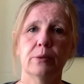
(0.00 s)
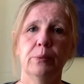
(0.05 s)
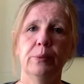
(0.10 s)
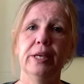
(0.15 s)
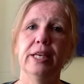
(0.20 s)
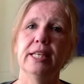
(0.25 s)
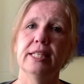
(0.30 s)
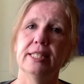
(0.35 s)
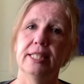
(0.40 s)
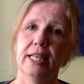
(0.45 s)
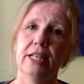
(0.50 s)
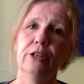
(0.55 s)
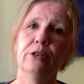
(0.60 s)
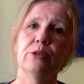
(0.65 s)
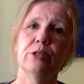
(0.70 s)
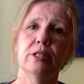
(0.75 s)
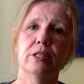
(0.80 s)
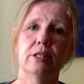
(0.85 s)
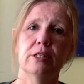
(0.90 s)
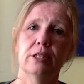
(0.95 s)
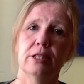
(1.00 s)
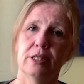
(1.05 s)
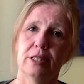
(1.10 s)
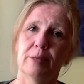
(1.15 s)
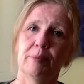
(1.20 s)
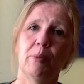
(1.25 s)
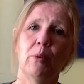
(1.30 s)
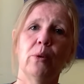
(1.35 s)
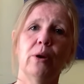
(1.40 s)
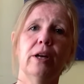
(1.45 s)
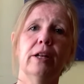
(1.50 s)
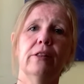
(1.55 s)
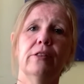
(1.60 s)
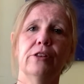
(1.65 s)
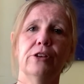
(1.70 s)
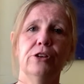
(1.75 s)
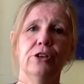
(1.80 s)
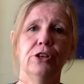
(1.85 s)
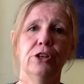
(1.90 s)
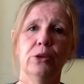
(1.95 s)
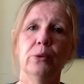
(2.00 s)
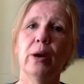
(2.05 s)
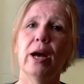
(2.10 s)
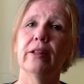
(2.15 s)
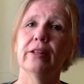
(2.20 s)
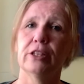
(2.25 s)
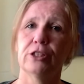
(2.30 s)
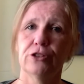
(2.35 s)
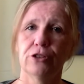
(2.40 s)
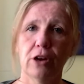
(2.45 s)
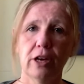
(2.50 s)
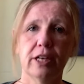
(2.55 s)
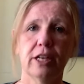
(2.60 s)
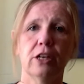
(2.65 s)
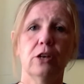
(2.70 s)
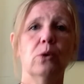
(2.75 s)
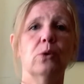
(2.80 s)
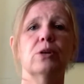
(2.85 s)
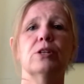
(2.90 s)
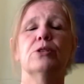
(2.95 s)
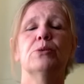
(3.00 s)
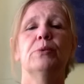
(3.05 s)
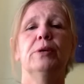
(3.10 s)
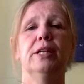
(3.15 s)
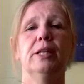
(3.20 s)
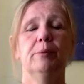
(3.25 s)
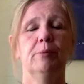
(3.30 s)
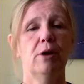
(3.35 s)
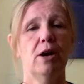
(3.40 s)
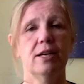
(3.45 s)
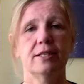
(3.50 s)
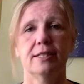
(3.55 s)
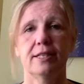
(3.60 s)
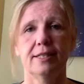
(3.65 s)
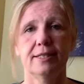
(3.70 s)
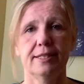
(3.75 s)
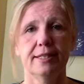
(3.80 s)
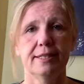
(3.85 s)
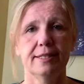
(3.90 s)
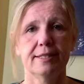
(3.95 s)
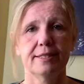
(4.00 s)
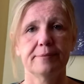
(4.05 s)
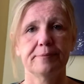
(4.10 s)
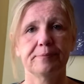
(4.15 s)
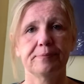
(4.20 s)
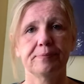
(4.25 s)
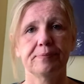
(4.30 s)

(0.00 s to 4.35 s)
we continue to support the new electronic course reading processes.